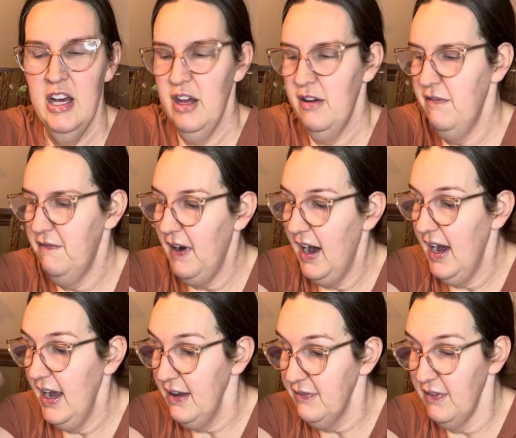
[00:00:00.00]

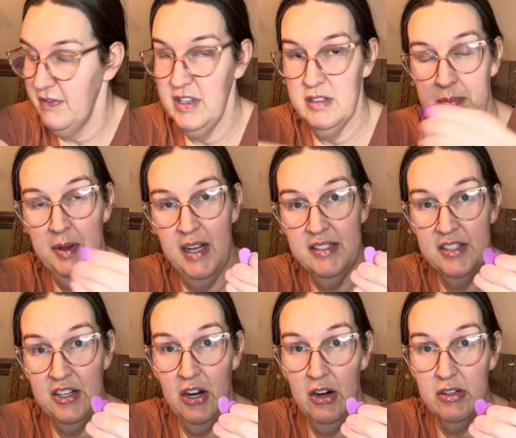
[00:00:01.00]
5 of these plastic
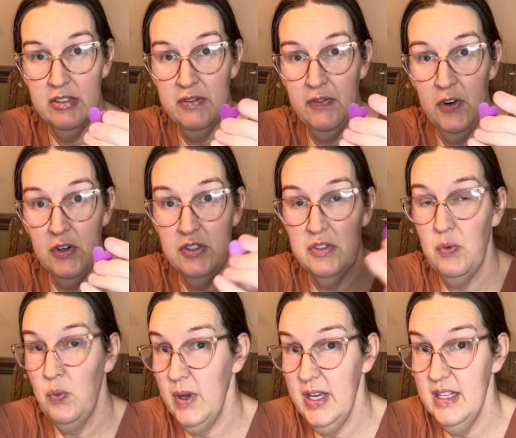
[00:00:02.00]
hearts first
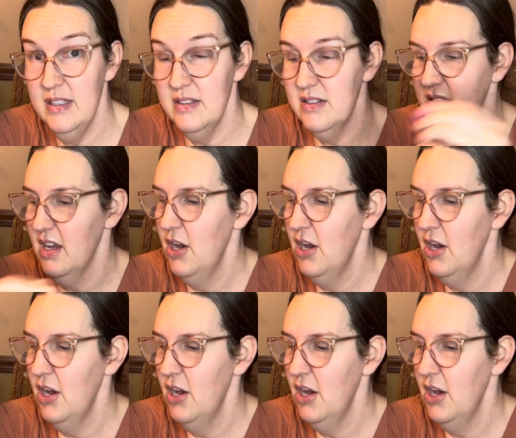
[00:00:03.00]
wins.